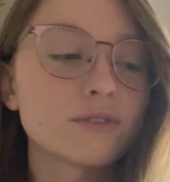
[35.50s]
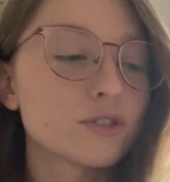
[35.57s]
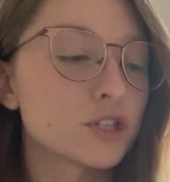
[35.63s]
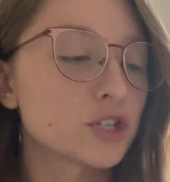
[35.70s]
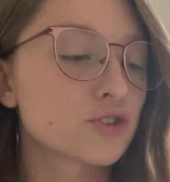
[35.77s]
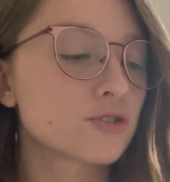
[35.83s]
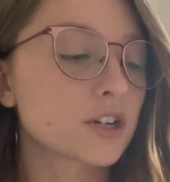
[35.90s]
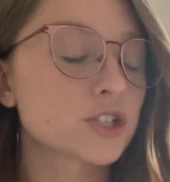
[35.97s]
the
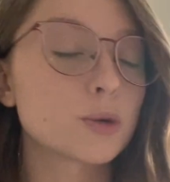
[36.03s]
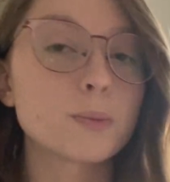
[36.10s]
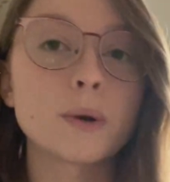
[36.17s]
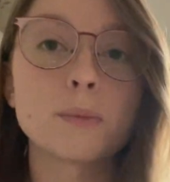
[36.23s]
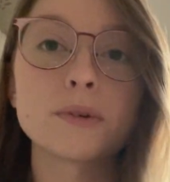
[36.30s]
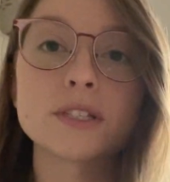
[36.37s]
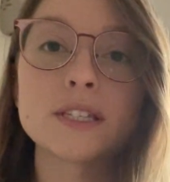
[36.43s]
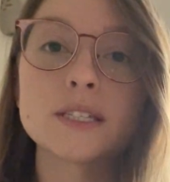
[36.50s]
structure
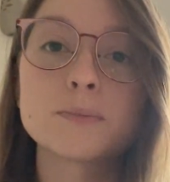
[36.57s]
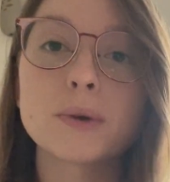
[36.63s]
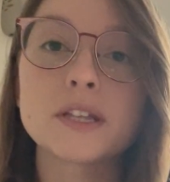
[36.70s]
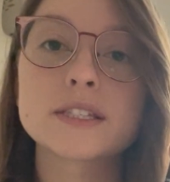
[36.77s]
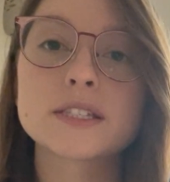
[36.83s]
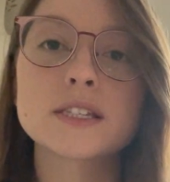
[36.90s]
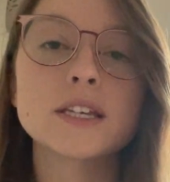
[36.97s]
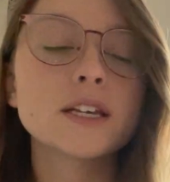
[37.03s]
purposes.
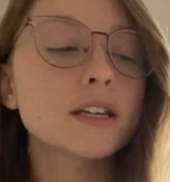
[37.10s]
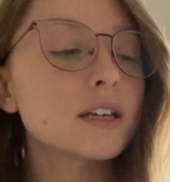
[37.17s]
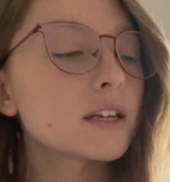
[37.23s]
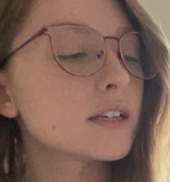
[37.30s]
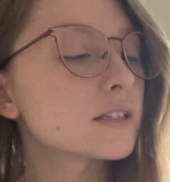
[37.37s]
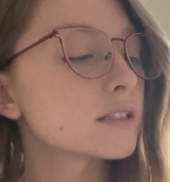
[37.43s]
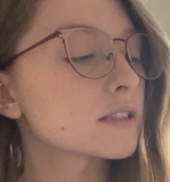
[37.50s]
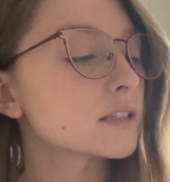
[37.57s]
But C
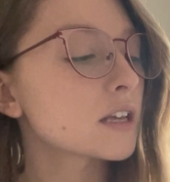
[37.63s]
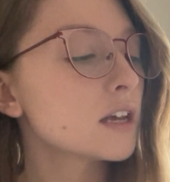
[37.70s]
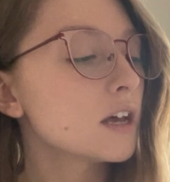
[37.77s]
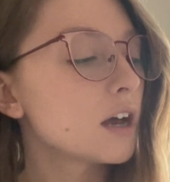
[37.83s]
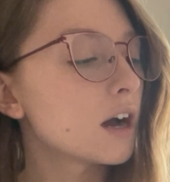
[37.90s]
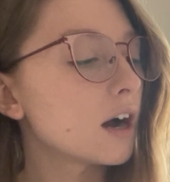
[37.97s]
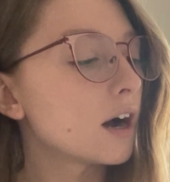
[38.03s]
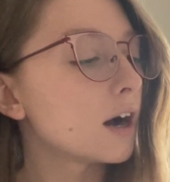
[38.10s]
is
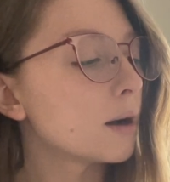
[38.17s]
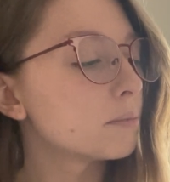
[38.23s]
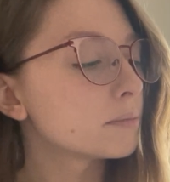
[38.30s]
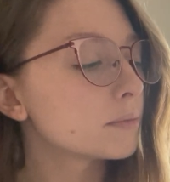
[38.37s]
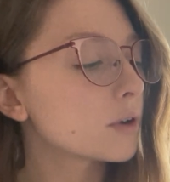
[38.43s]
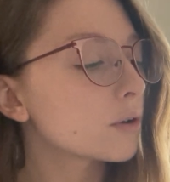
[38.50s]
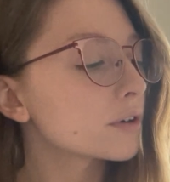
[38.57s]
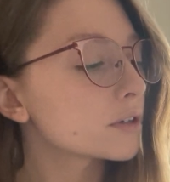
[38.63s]

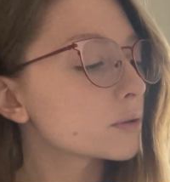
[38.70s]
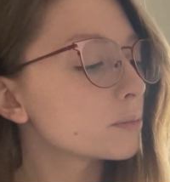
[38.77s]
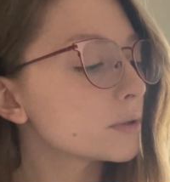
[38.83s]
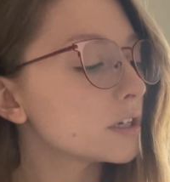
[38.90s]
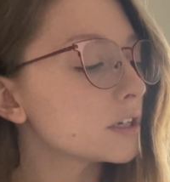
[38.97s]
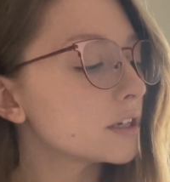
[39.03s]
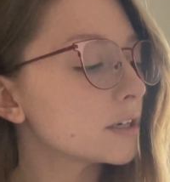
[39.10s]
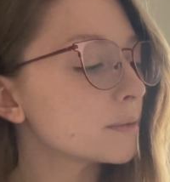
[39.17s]
going to
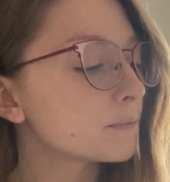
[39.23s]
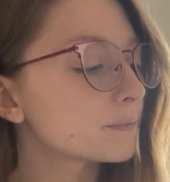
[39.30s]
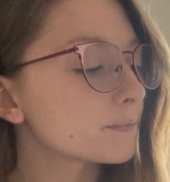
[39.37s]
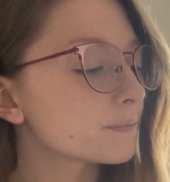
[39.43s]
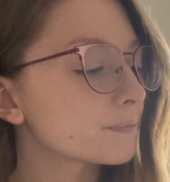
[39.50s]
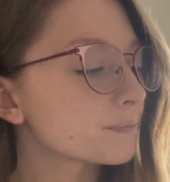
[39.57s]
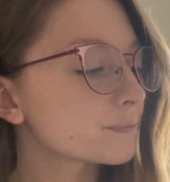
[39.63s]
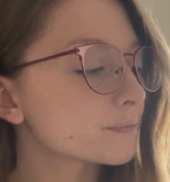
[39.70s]
be,
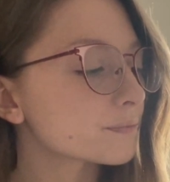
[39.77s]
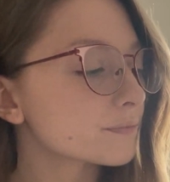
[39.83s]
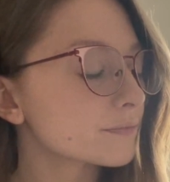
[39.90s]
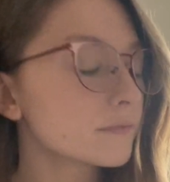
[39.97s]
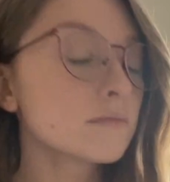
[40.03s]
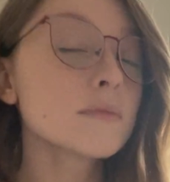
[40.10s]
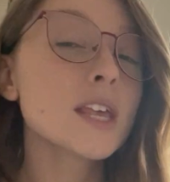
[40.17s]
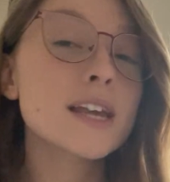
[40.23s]

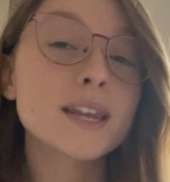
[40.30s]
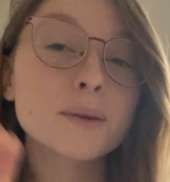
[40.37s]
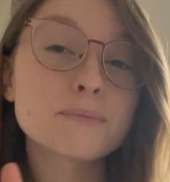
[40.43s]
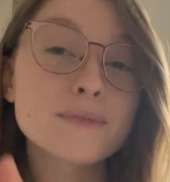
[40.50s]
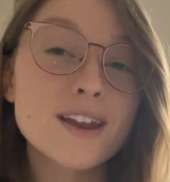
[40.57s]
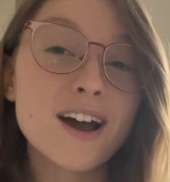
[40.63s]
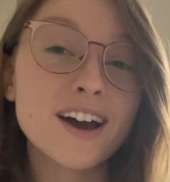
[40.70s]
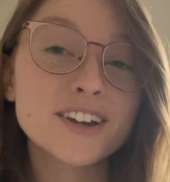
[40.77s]
and
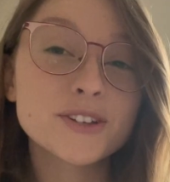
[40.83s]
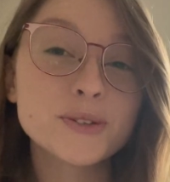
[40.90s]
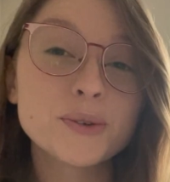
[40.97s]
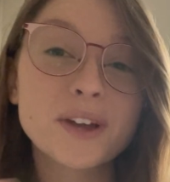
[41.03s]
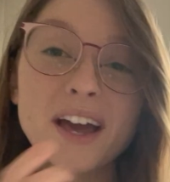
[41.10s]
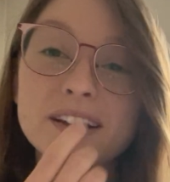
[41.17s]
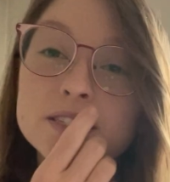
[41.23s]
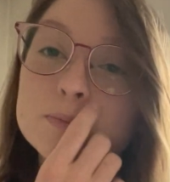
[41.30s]
I'm not a
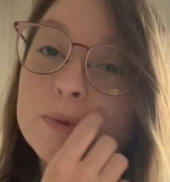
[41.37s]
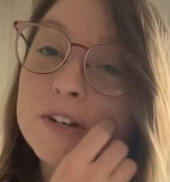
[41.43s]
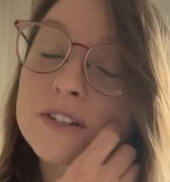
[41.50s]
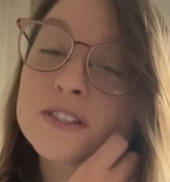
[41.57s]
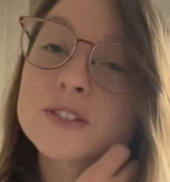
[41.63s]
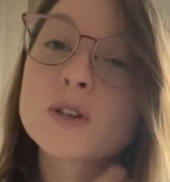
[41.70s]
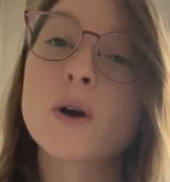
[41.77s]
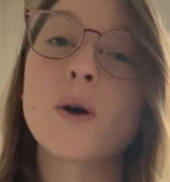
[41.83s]
uke
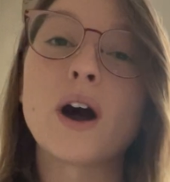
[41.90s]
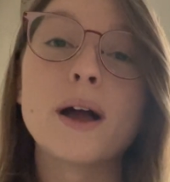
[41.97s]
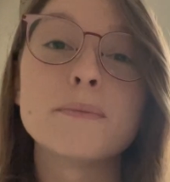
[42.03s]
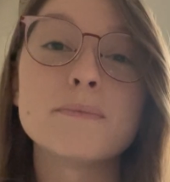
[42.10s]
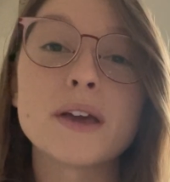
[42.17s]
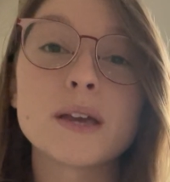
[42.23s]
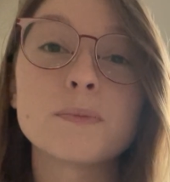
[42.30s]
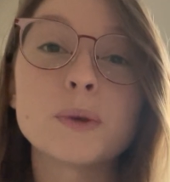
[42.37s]
expert, so I
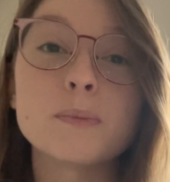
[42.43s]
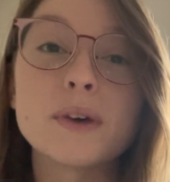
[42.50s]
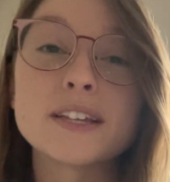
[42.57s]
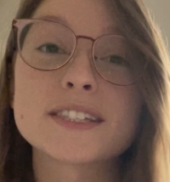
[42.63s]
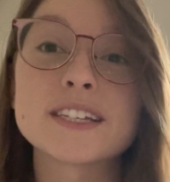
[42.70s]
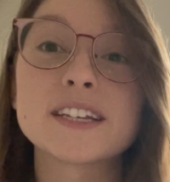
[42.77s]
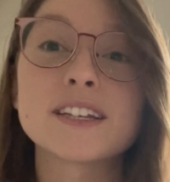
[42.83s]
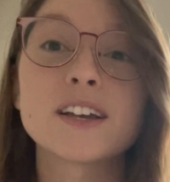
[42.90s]
may be
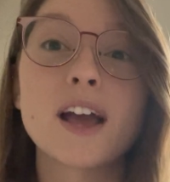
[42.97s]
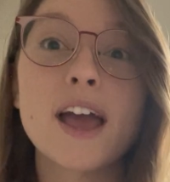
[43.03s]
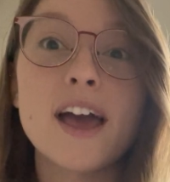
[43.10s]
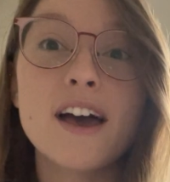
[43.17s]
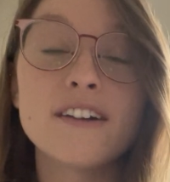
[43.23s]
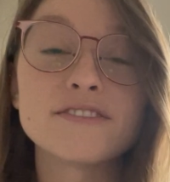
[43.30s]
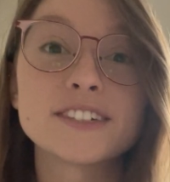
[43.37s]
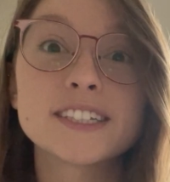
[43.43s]
messing
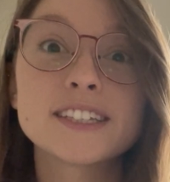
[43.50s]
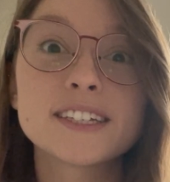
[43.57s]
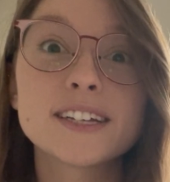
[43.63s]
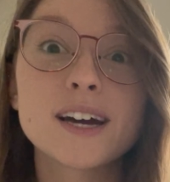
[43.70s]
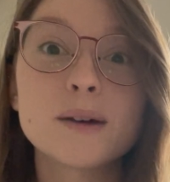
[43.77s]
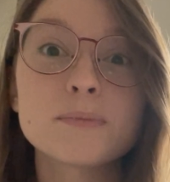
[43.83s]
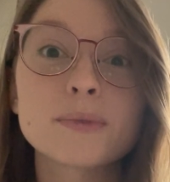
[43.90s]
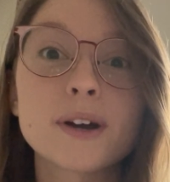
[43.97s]
everything
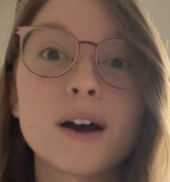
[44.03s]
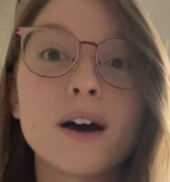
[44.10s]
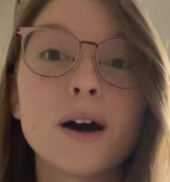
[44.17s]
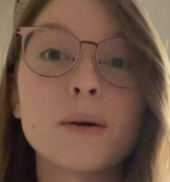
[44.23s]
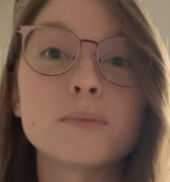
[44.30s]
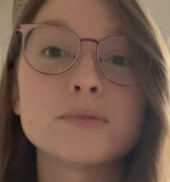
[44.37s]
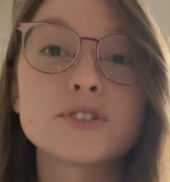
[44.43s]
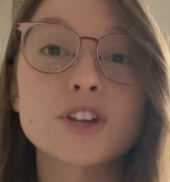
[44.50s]
up.
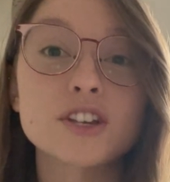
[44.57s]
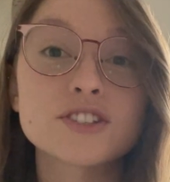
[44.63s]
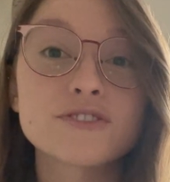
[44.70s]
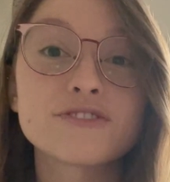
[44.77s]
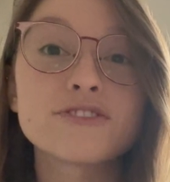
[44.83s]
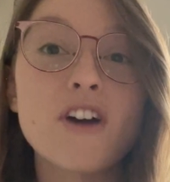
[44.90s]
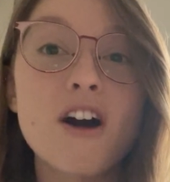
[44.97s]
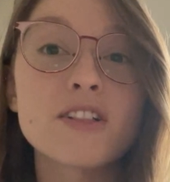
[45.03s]
Just
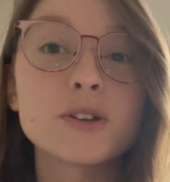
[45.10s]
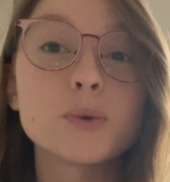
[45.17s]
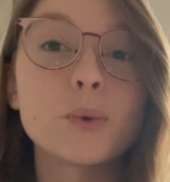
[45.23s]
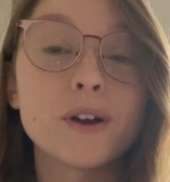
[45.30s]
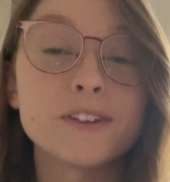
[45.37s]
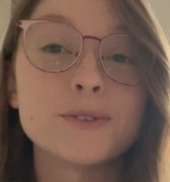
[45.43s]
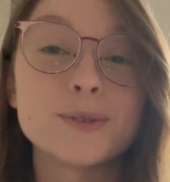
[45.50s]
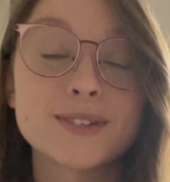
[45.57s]
follow
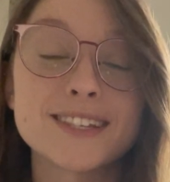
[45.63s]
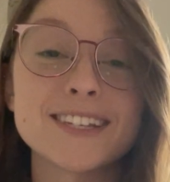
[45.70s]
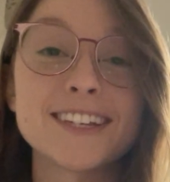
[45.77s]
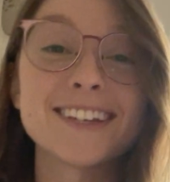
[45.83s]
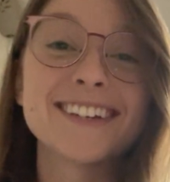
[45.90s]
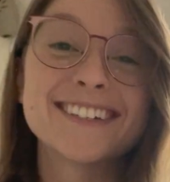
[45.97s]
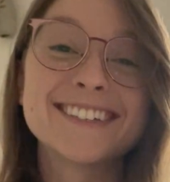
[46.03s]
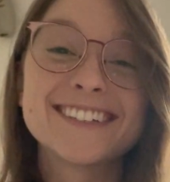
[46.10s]
what you
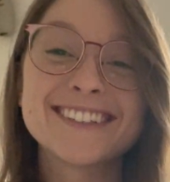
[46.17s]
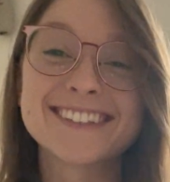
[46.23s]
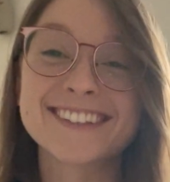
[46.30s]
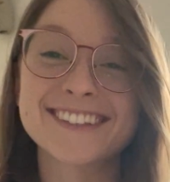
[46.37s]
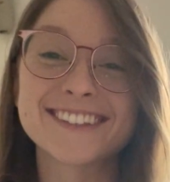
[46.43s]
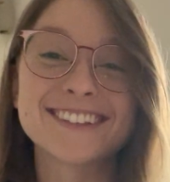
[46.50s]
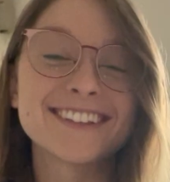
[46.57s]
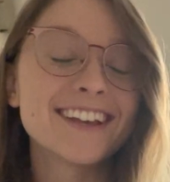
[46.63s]
see,
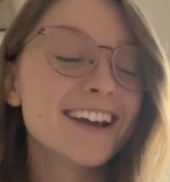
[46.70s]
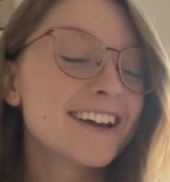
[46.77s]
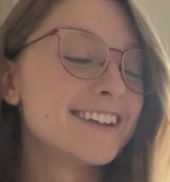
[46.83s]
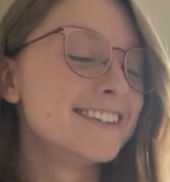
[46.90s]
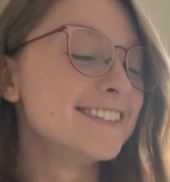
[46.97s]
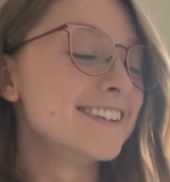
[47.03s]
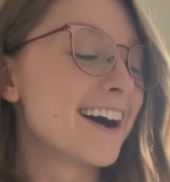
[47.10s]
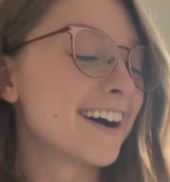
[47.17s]

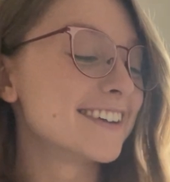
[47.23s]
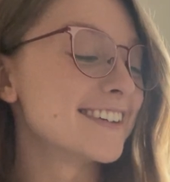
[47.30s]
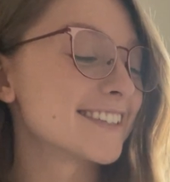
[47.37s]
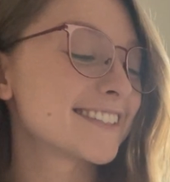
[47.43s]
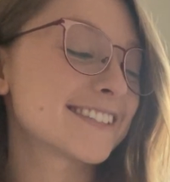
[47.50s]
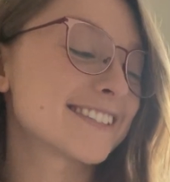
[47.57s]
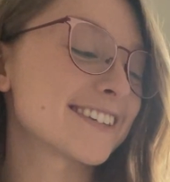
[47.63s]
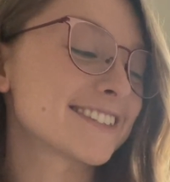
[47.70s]
not
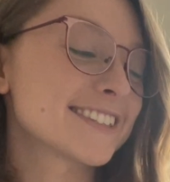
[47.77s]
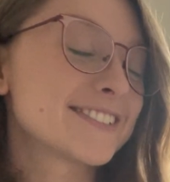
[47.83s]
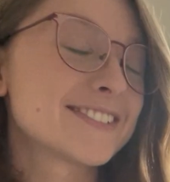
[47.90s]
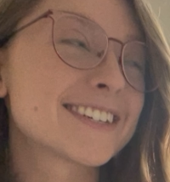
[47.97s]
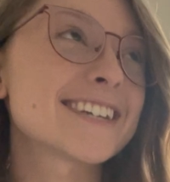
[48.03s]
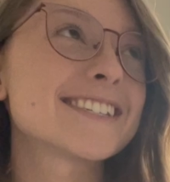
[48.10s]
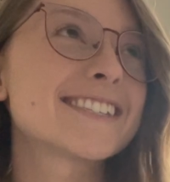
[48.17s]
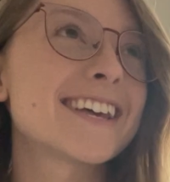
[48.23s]
necessarily
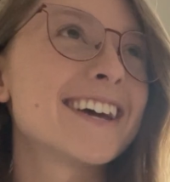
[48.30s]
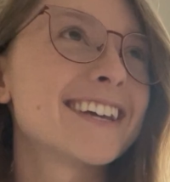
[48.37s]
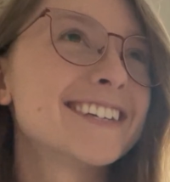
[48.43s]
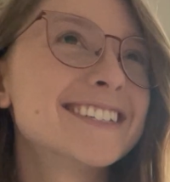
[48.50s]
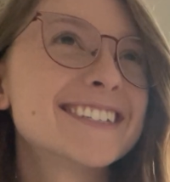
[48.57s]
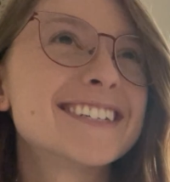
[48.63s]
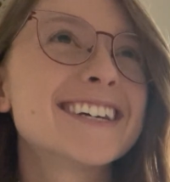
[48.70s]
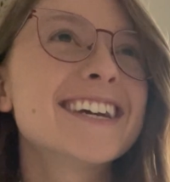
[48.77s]
what I say.
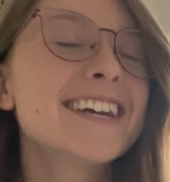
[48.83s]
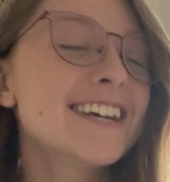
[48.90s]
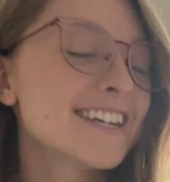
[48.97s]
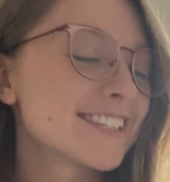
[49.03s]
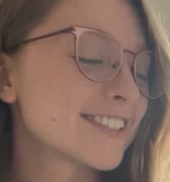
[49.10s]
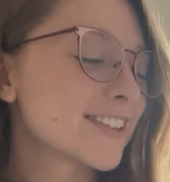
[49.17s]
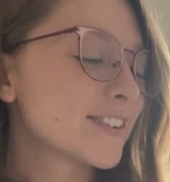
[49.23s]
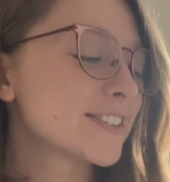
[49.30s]

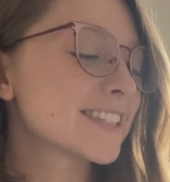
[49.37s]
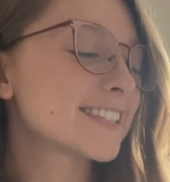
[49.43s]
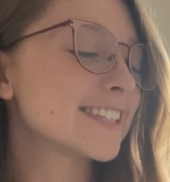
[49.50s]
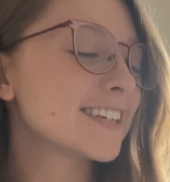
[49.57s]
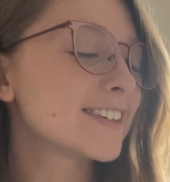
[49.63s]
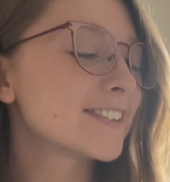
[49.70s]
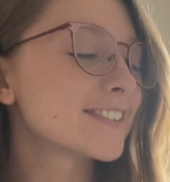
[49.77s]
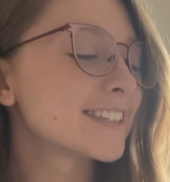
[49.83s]
So the
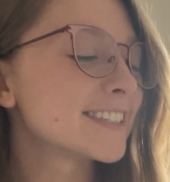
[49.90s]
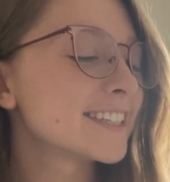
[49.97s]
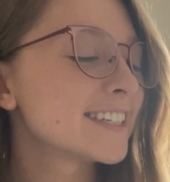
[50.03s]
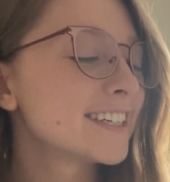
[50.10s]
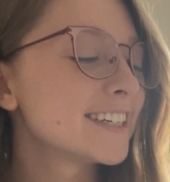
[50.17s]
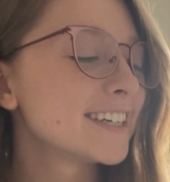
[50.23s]
C chord